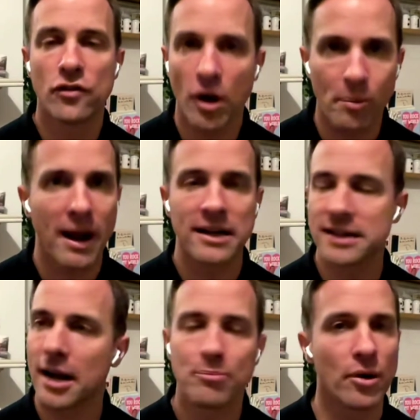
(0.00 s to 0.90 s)
And you've
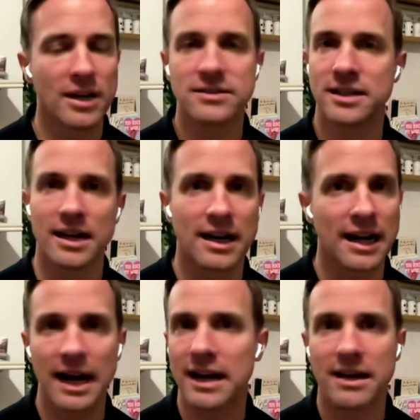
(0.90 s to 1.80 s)
got players like
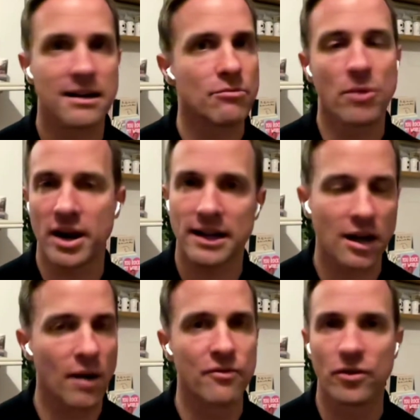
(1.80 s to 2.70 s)
Pulisic, like
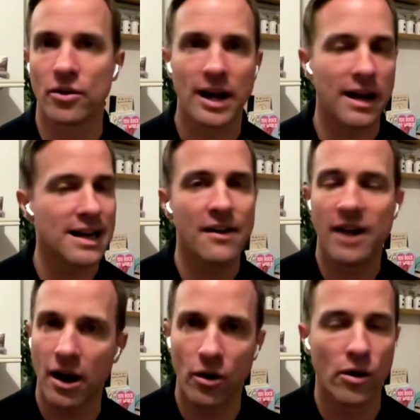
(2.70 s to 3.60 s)
Morata up front,
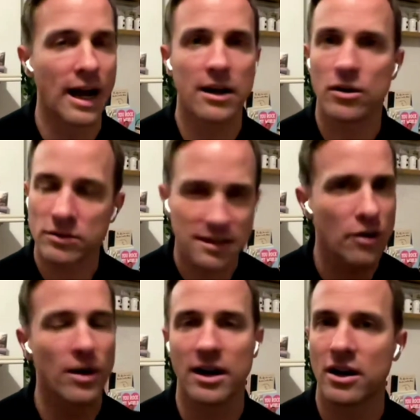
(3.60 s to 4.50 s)
like Leao, like
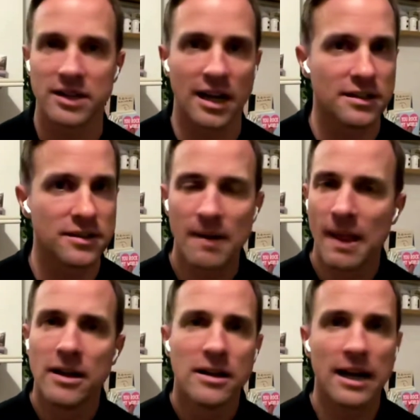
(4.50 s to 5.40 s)
Theo
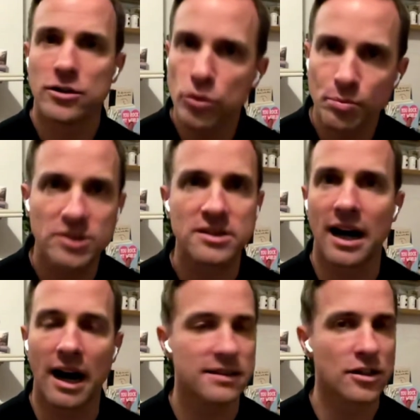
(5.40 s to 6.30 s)
Hernandez, like
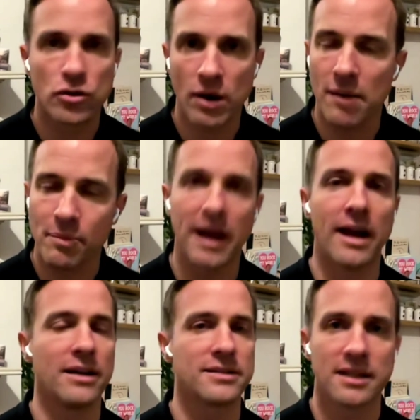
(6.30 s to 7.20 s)
superstars and
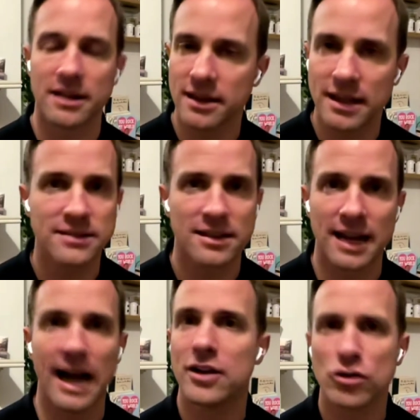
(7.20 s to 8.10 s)
great players and
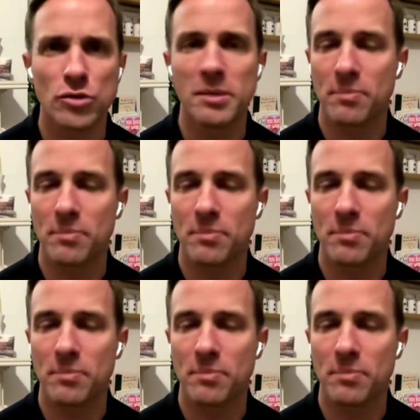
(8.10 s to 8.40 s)
this and that.